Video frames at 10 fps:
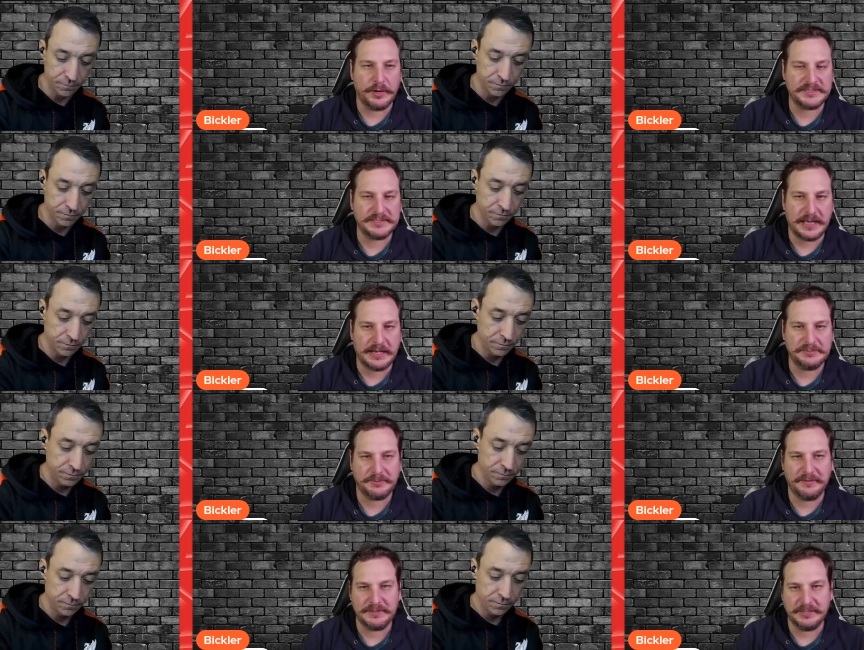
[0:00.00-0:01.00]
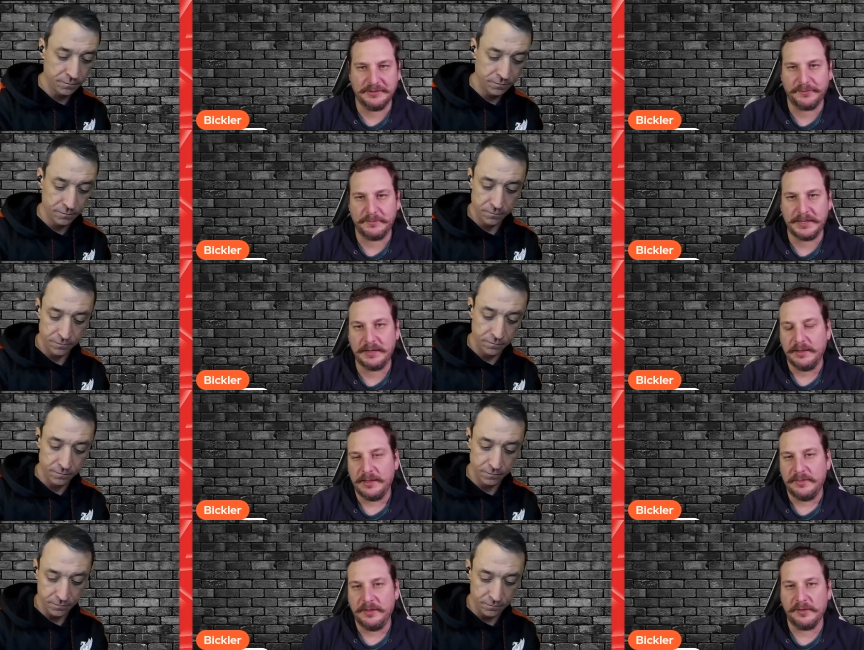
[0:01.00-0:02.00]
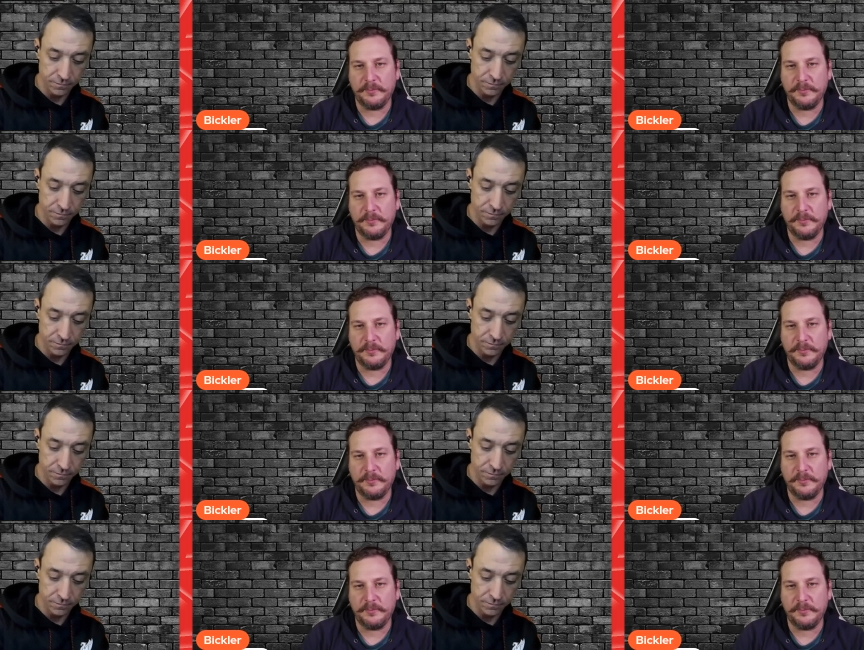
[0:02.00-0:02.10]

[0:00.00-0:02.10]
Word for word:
Speaker 1: it's not as big of a deal for me. The other